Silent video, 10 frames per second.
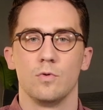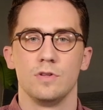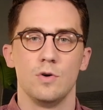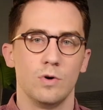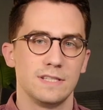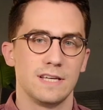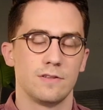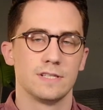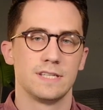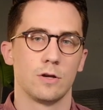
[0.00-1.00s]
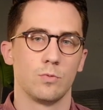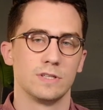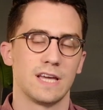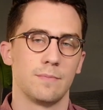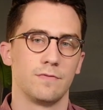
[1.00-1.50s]
You want to tell the seller what
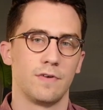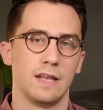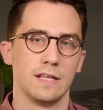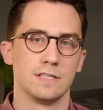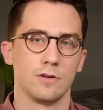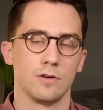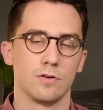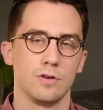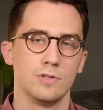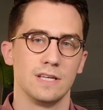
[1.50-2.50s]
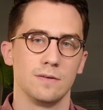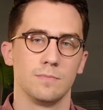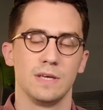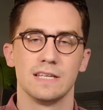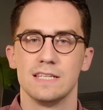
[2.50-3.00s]
type of financing you're using
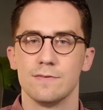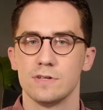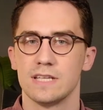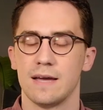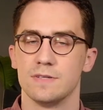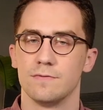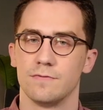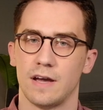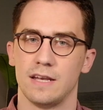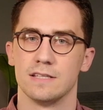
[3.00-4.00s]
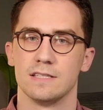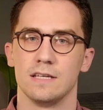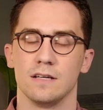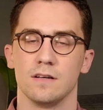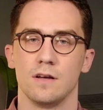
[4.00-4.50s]
because different types of
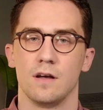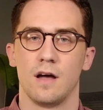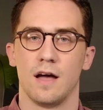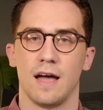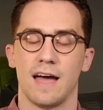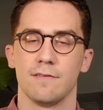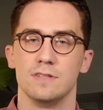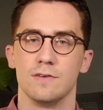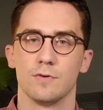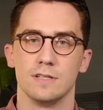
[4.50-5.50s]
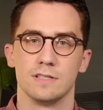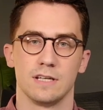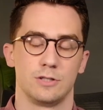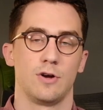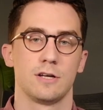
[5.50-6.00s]
financing uh, have different
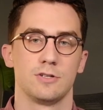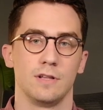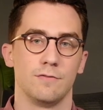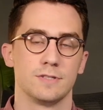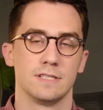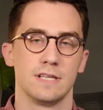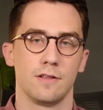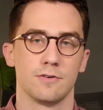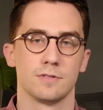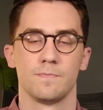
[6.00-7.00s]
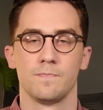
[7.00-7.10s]
attraction levels to sellers